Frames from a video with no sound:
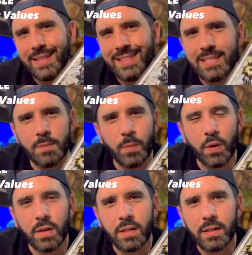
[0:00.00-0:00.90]
This
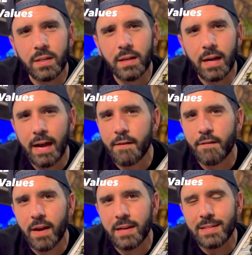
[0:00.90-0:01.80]
book, I
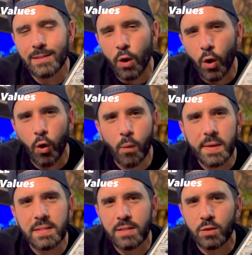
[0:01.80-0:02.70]
find, is
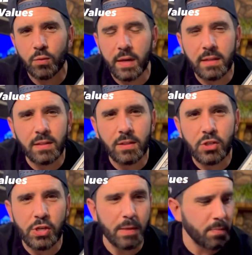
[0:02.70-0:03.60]
always in great
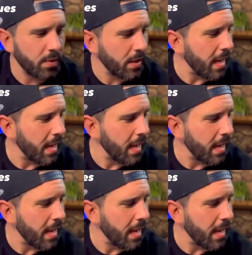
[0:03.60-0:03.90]
shape.